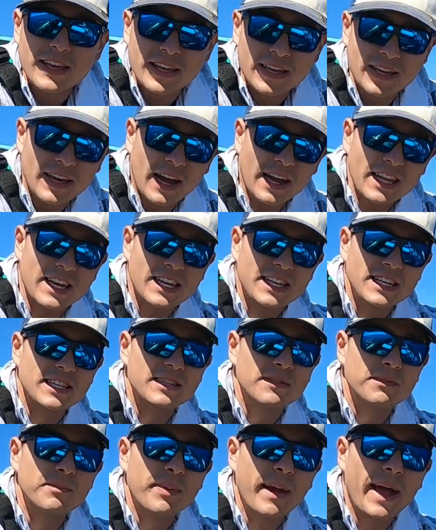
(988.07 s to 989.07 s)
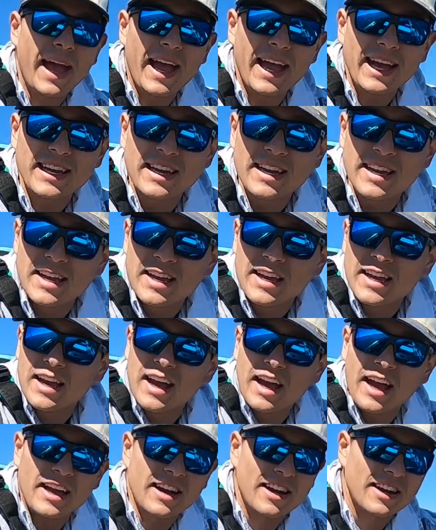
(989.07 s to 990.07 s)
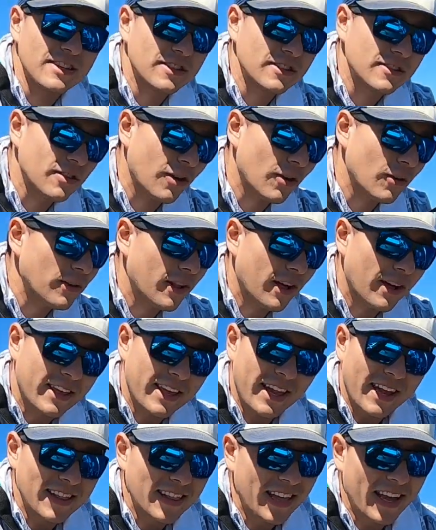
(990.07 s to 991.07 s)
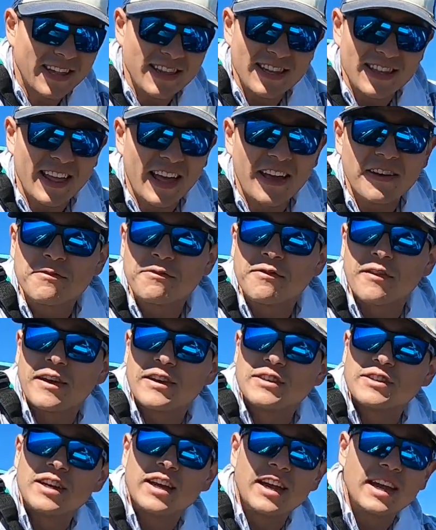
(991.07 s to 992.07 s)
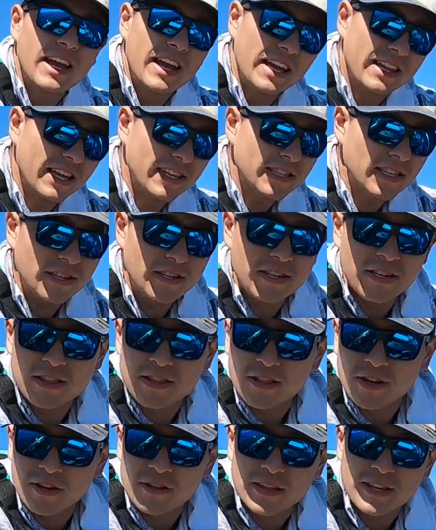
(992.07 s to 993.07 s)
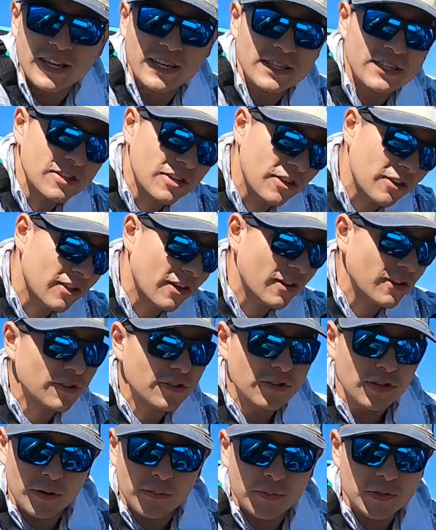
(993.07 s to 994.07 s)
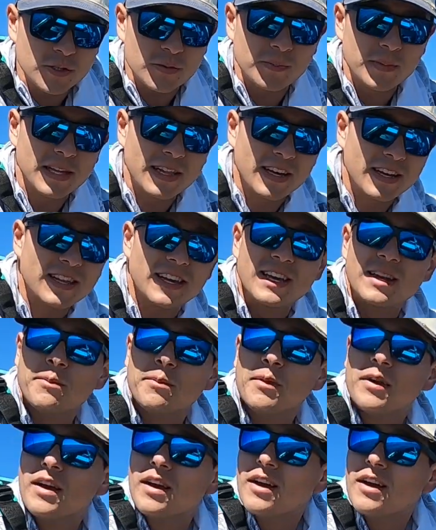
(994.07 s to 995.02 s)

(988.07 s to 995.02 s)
He got it in his back. I got so lucky I landed that fish. And that's a good 30-incher. There's so much meat on him.